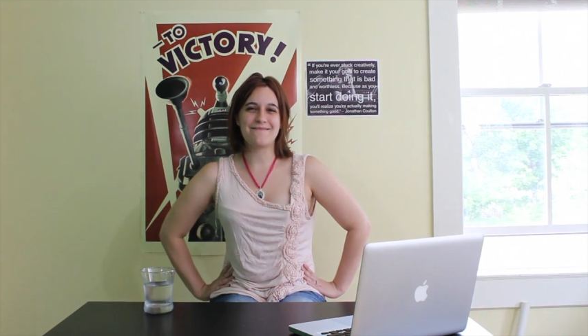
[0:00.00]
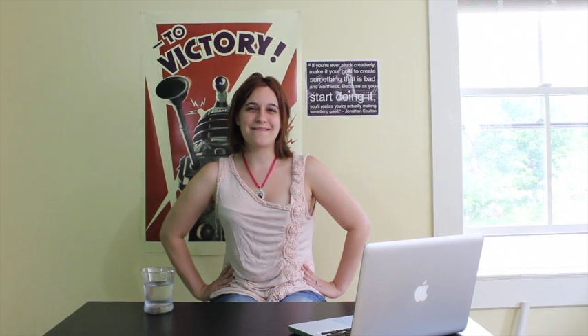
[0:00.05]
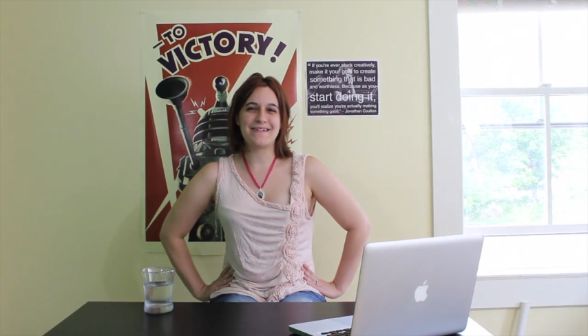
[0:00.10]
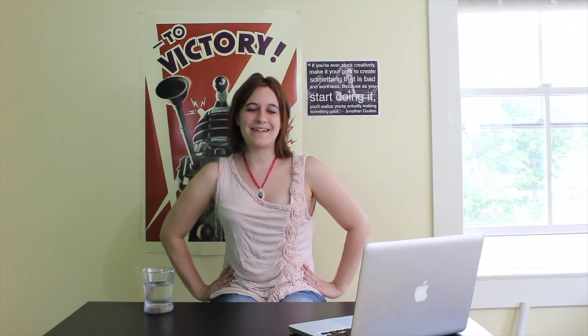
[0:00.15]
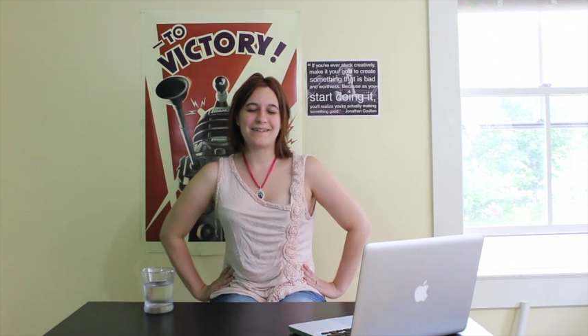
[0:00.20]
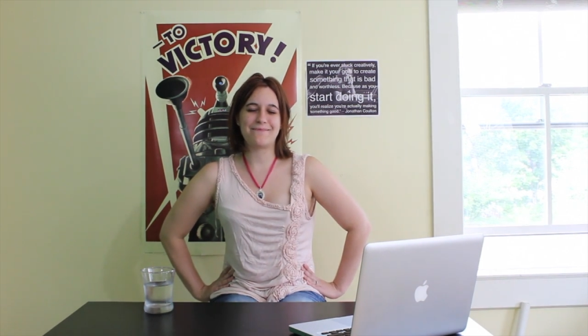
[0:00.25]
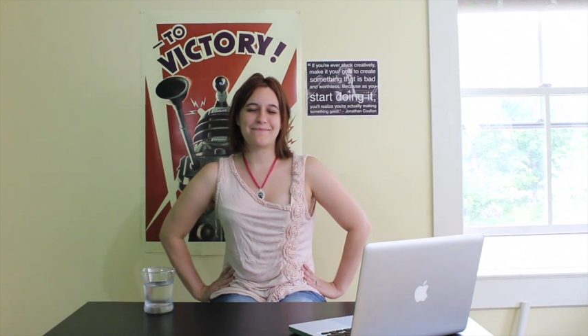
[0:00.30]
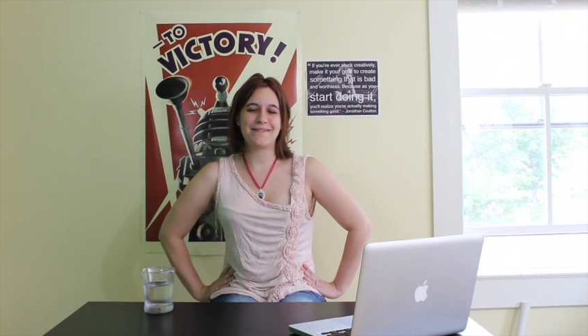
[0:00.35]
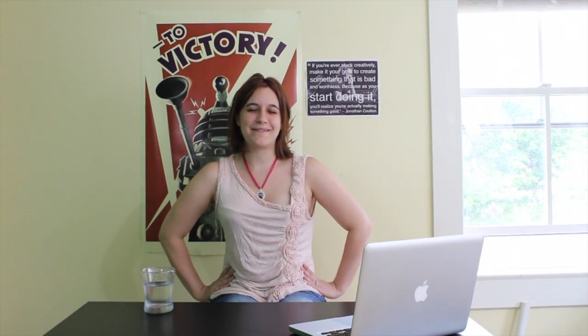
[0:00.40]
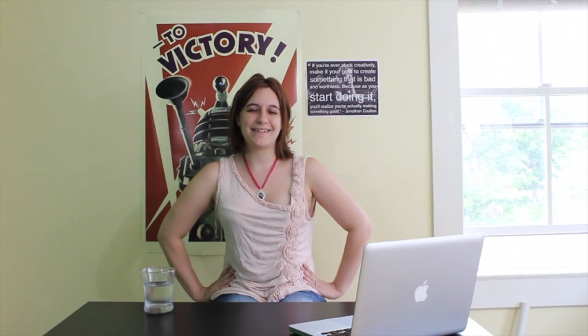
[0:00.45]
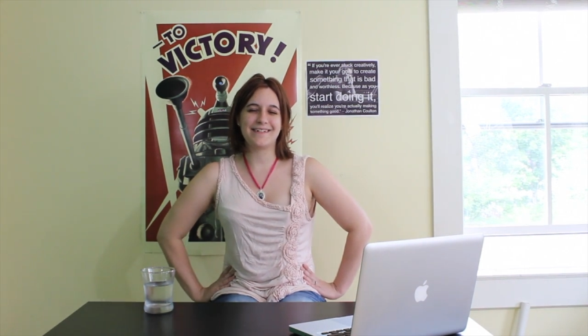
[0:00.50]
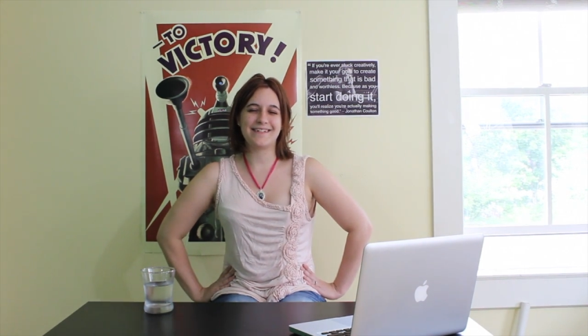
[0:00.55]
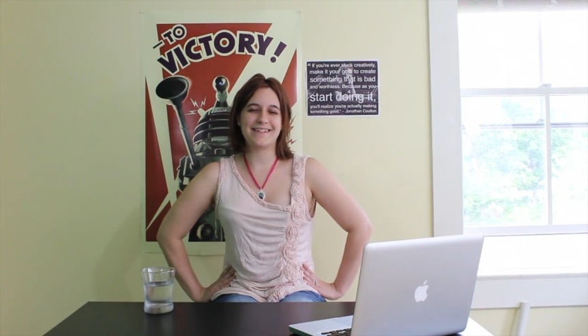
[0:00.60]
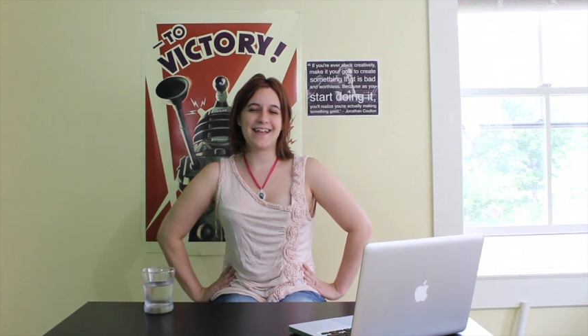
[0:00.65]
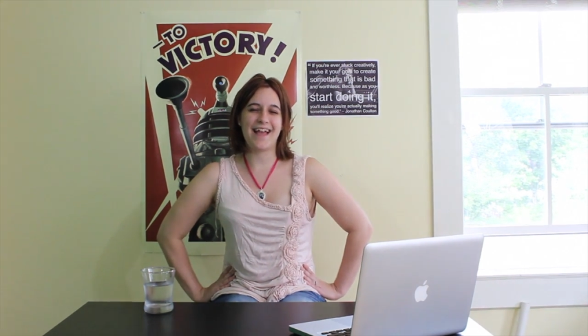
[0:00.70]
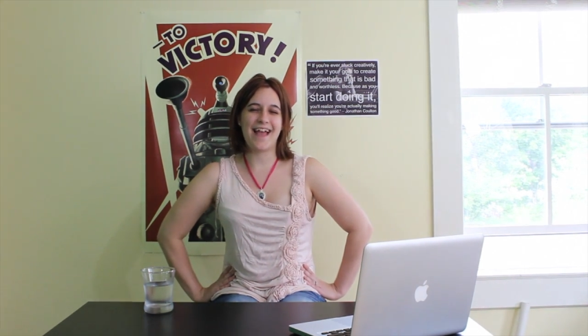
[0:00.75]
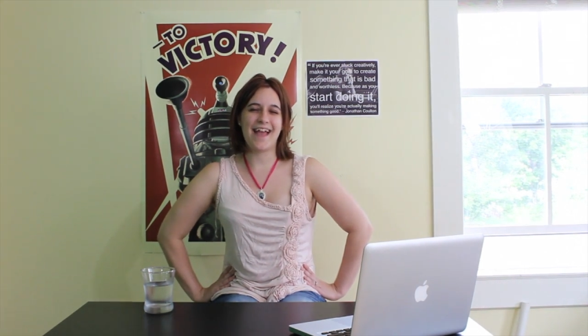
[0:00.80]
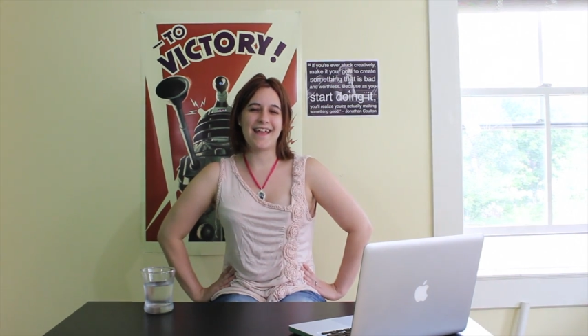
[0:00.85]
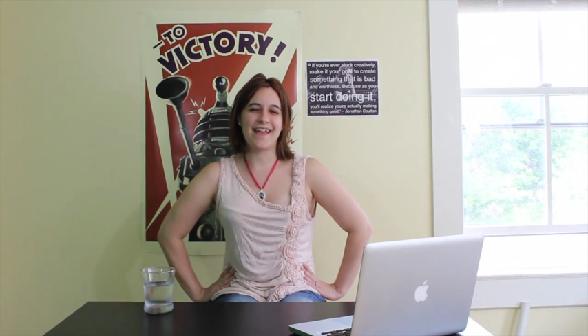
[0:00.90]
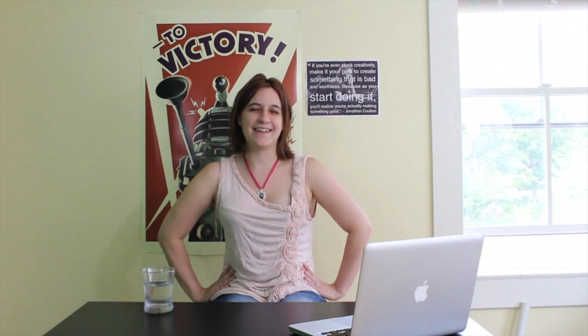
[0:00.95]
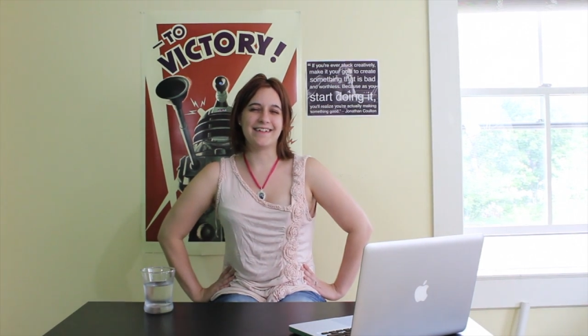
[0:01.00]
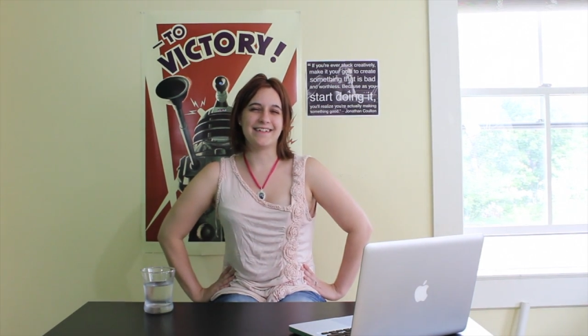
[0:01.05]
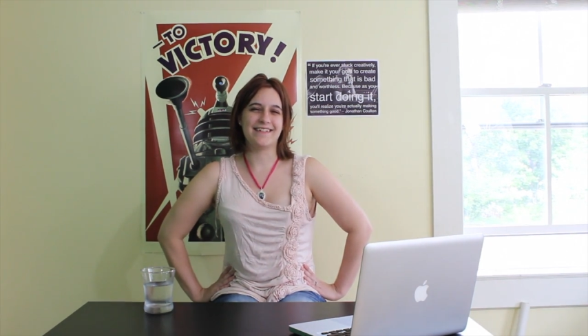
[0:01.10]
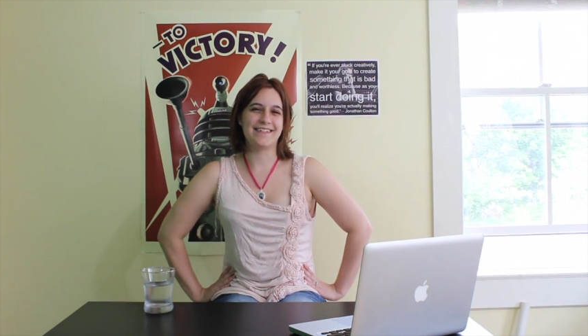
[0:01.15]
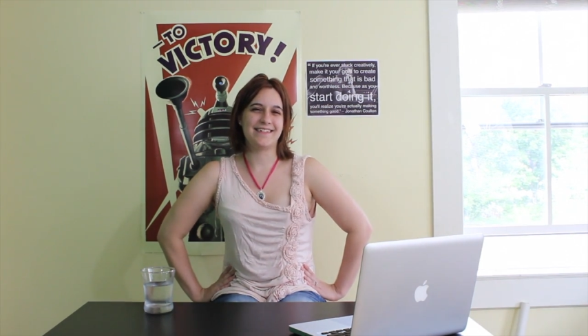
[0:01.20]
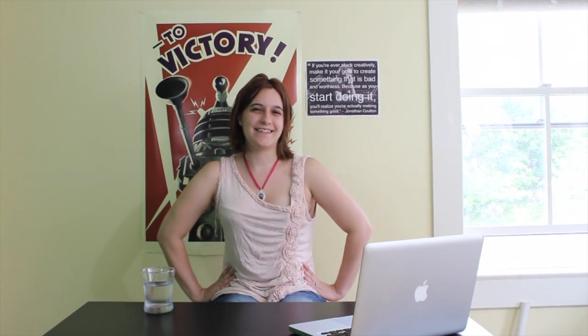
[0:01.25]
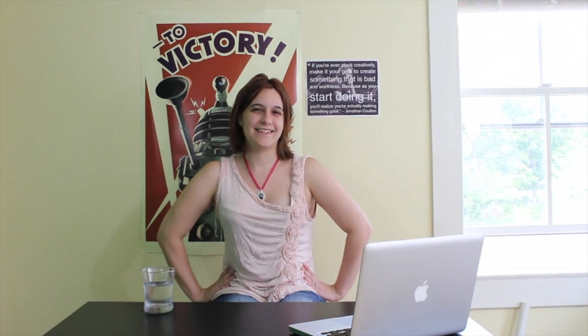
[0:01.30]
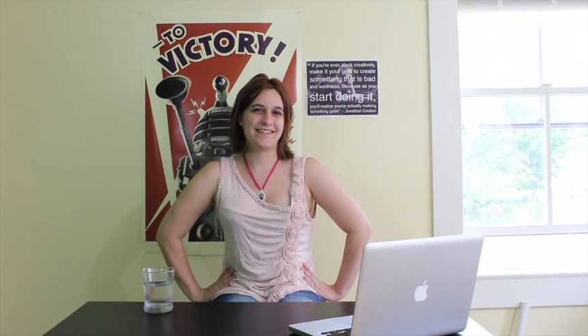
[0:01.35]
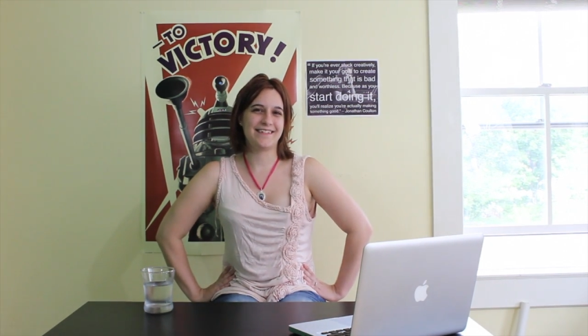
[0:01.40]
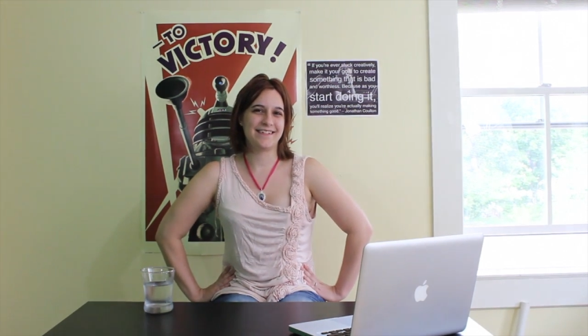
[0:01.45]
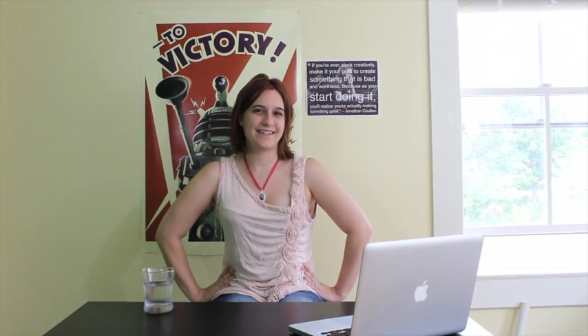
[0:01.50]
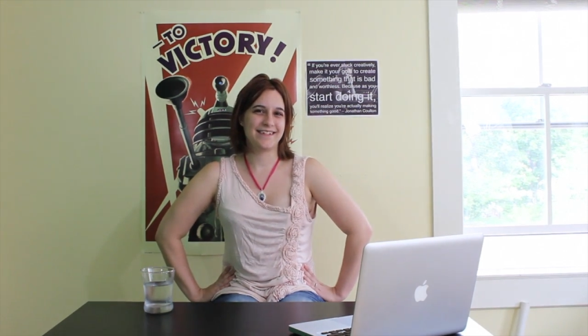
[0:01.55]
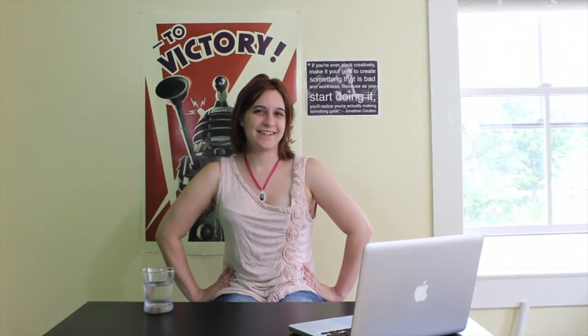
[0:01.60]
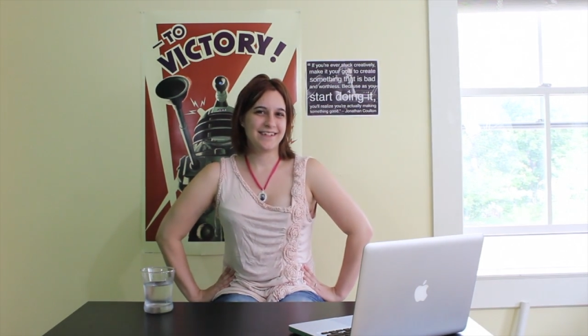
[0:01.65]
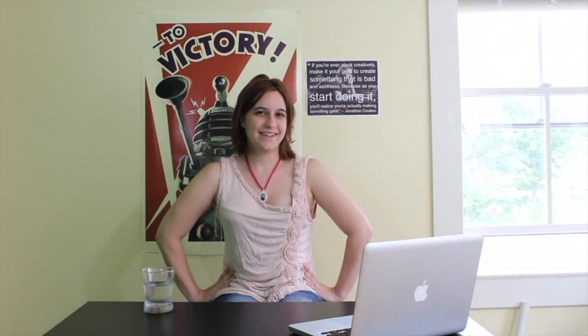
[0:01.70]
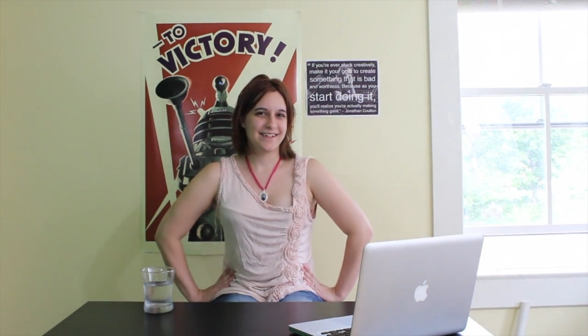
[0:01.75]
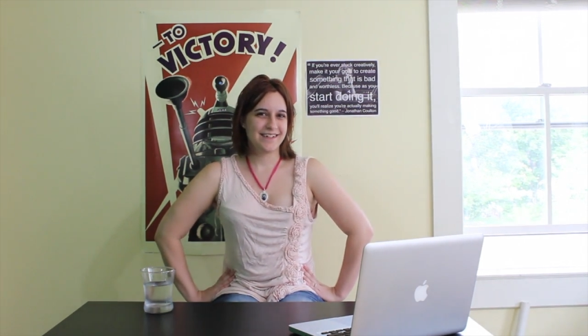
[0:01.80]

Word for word: much more sense.